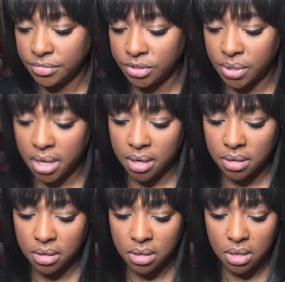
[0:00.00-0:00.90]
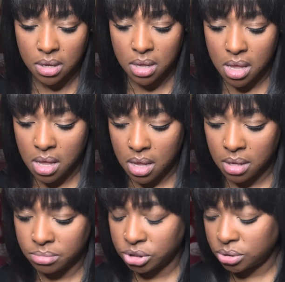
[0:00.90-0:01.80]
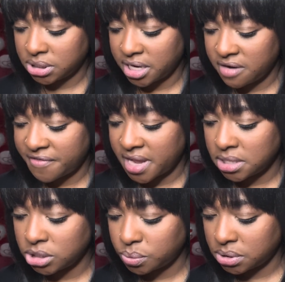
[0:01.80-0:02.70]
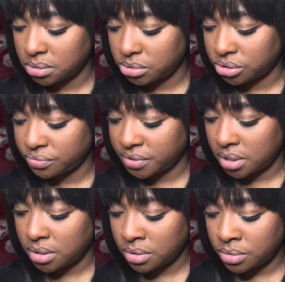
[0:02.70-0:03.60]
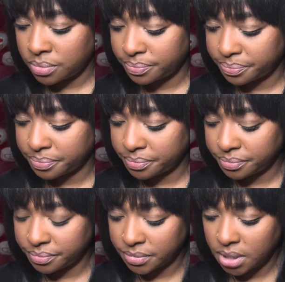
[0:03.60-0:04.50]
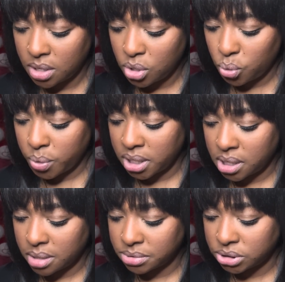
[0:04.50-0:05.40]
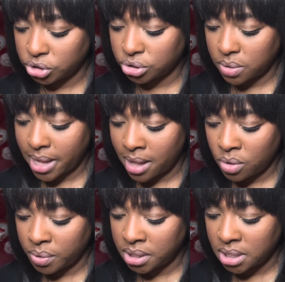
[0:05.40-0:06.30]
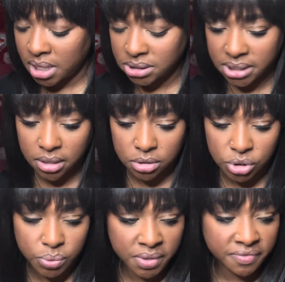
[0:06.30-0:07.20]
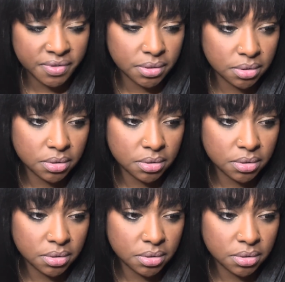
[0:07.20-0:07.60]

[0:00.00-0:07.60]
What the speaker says: Okay. So let's clarify this with some tarot when it comes to Joe Alwyn and Taylor Swift.